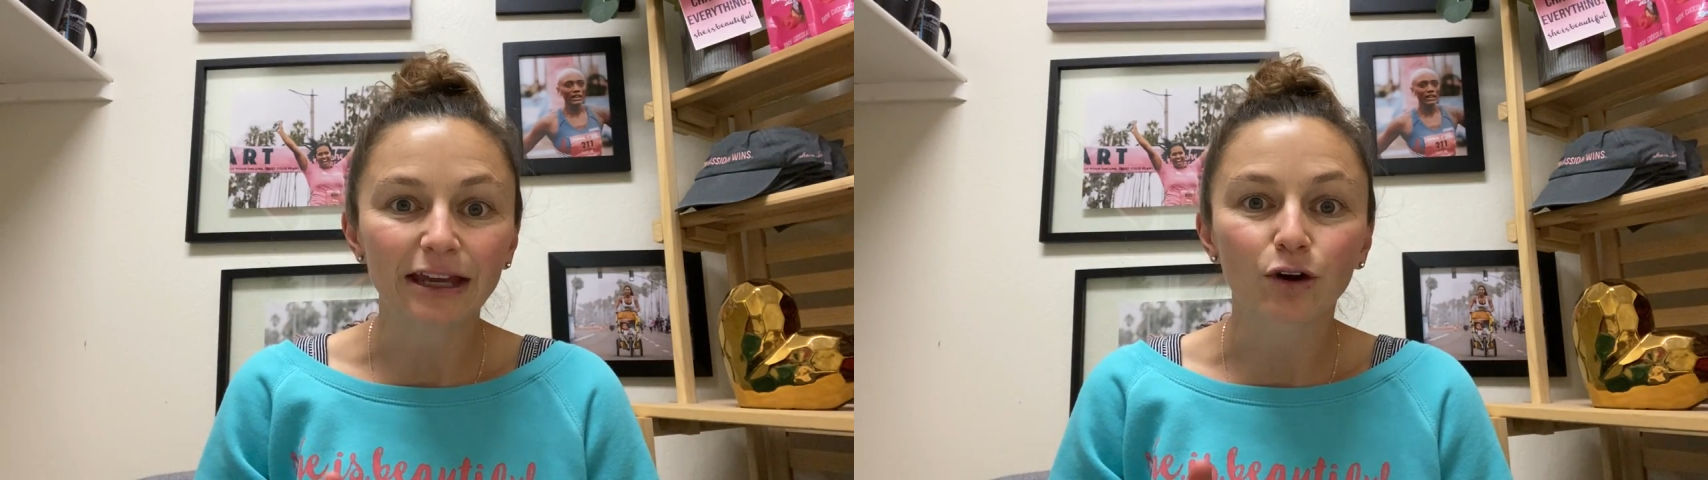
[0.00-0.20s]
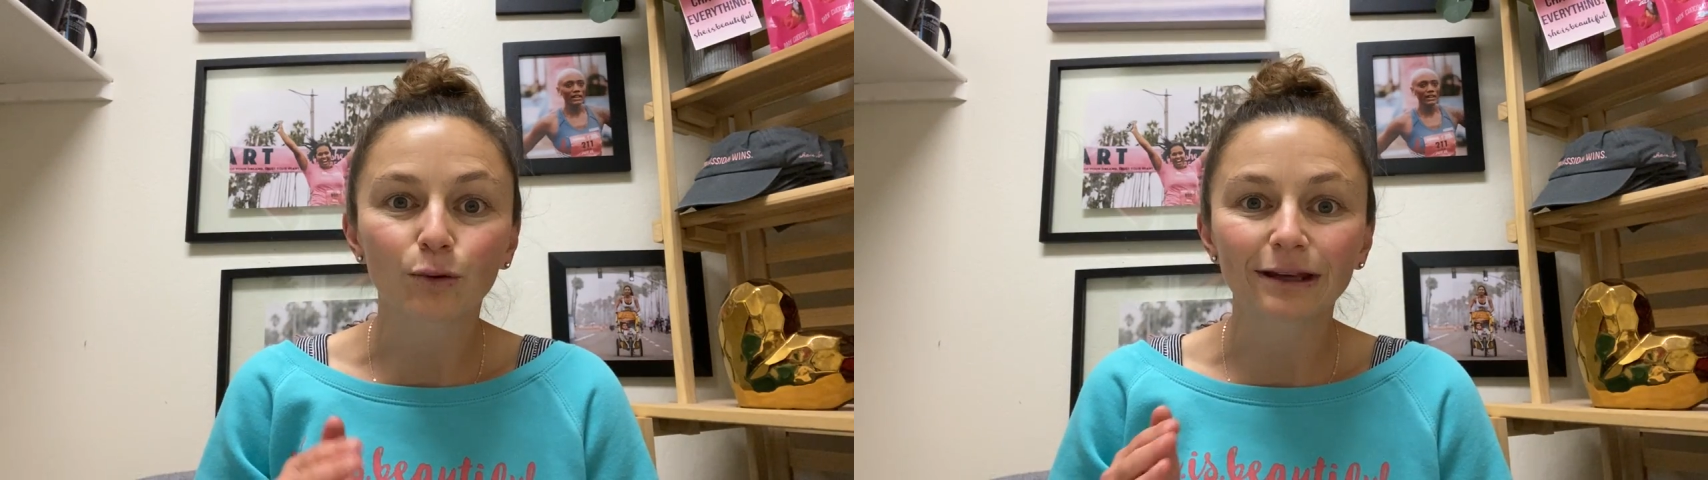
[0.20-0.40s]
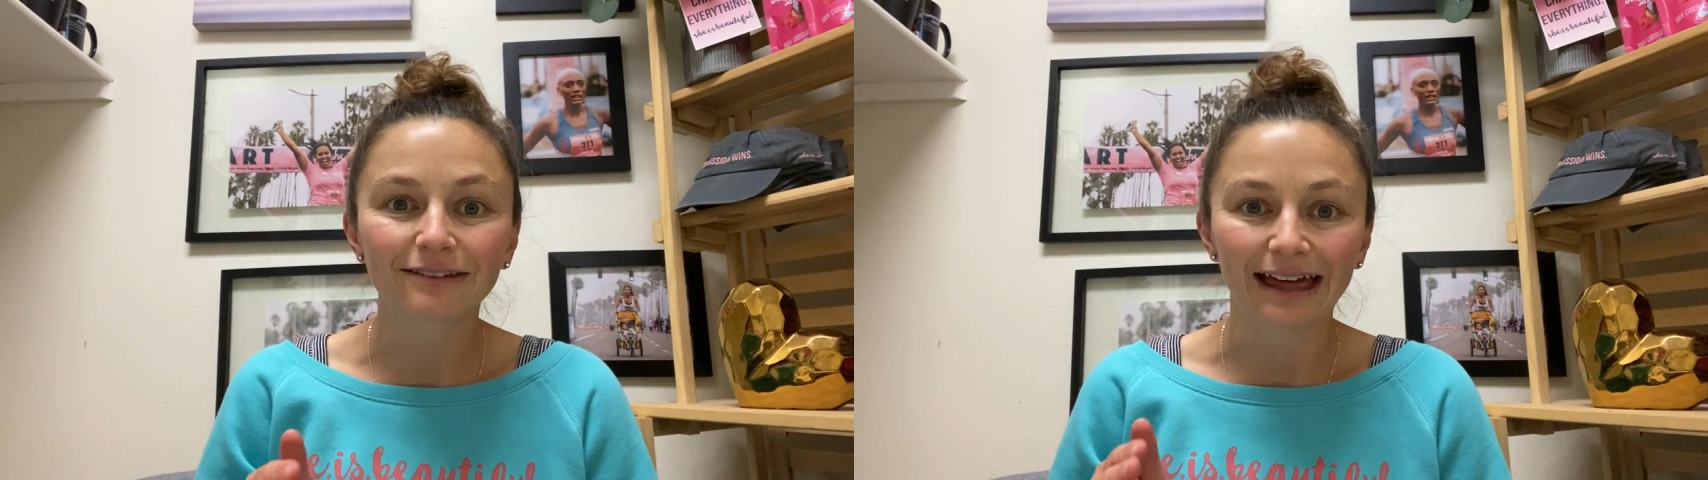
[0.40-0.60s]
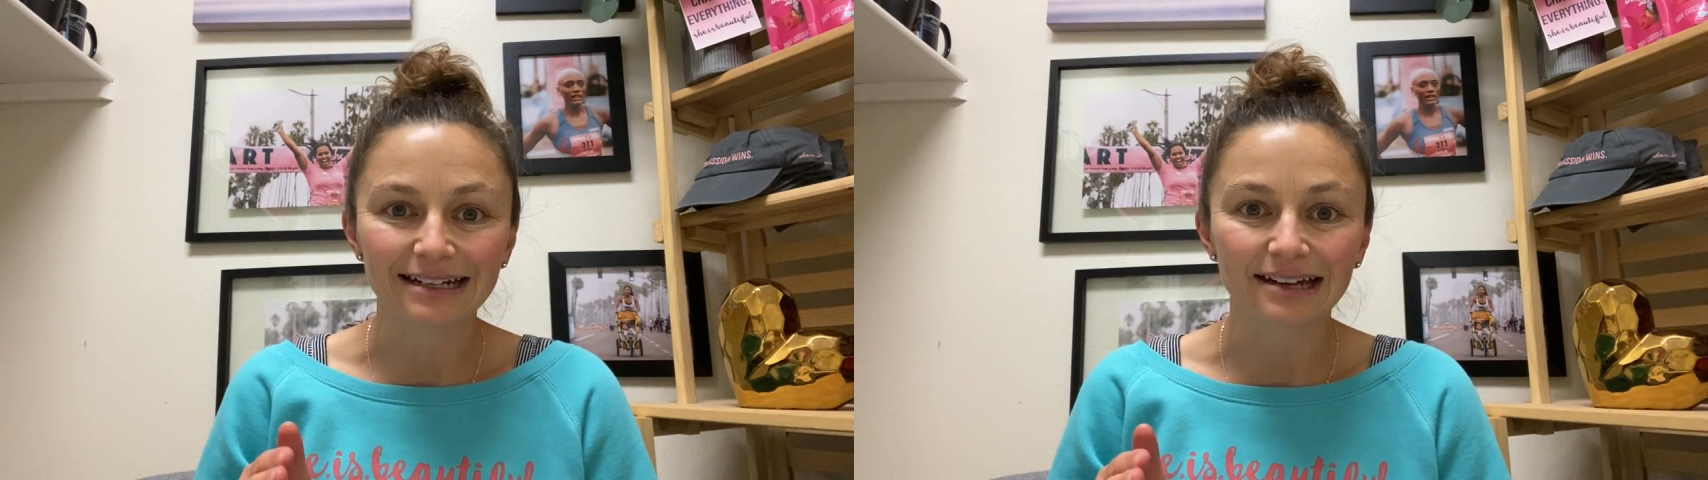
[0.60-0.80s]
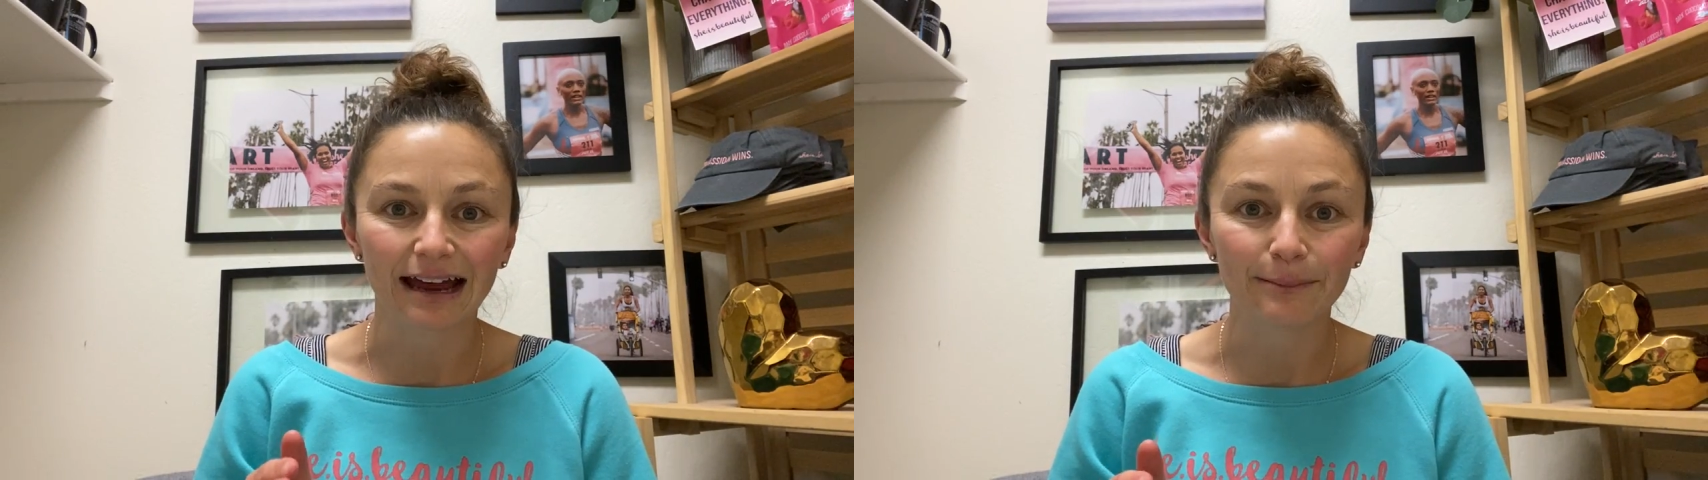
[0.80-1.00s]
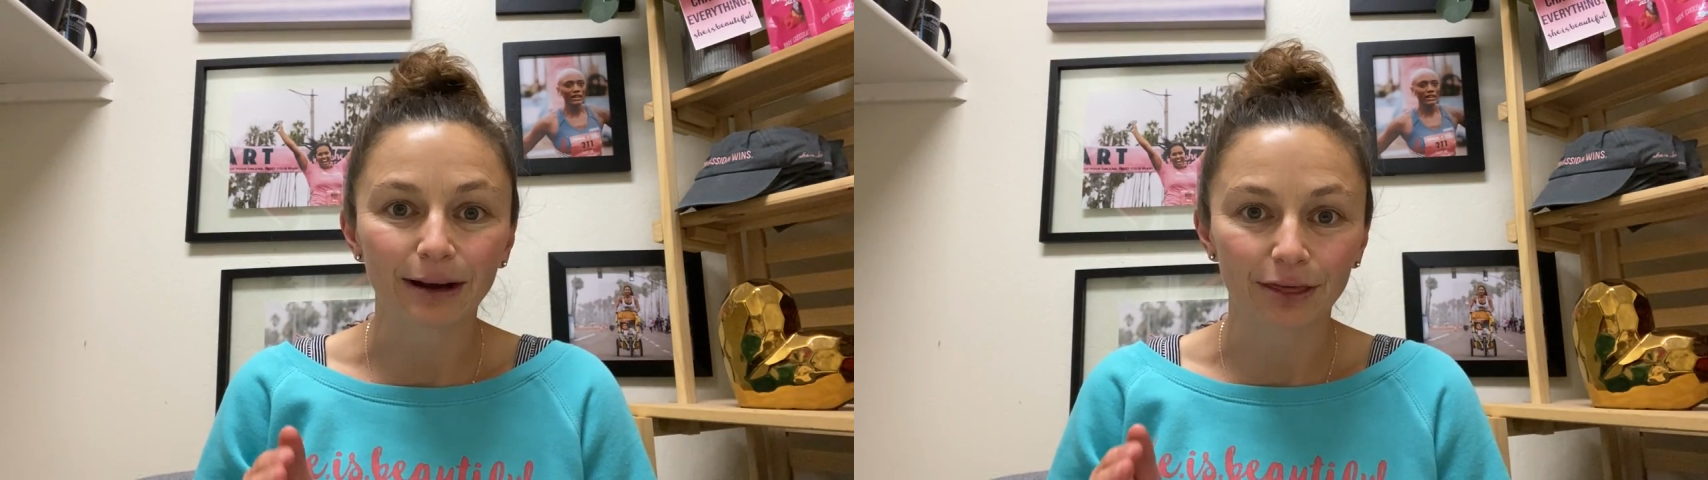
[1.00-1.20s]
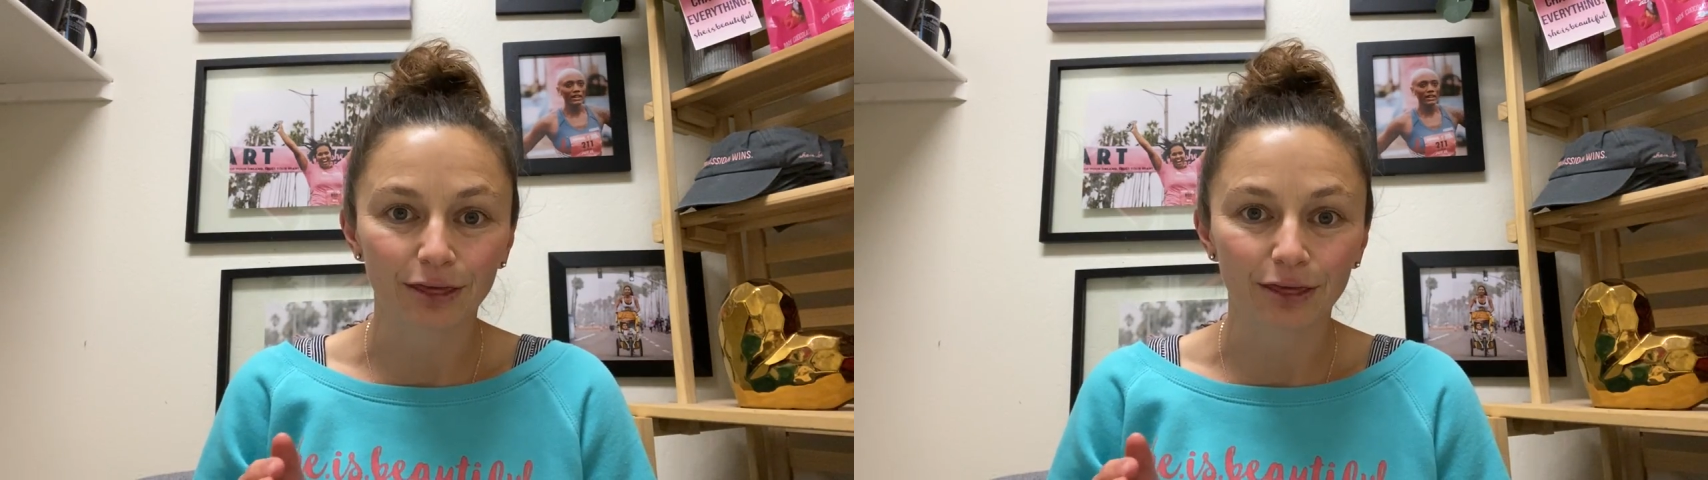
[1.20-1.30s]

increase that time by